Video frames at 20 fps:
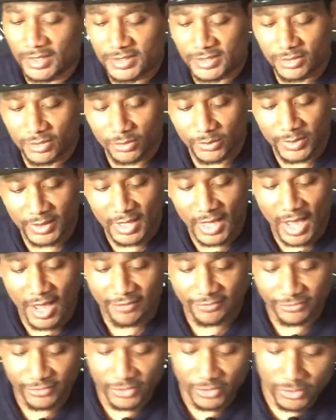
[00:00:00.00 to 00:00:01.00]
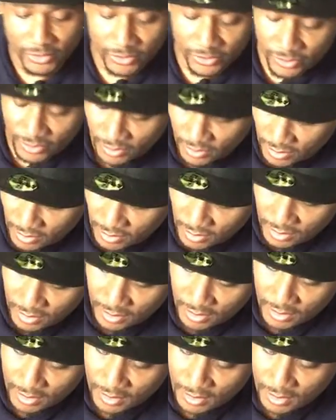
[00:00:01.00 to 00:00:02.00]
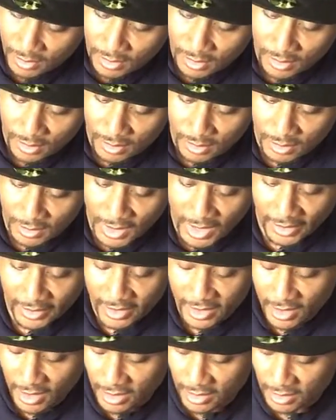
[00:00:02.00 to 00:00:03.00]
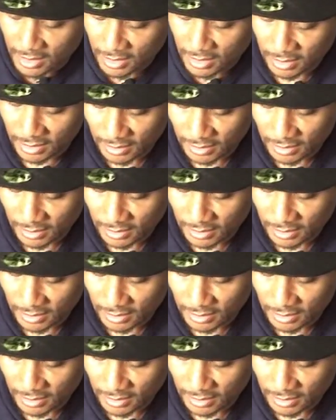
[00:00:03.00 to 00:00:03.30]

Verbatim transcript: see what we got for you, Lakiana.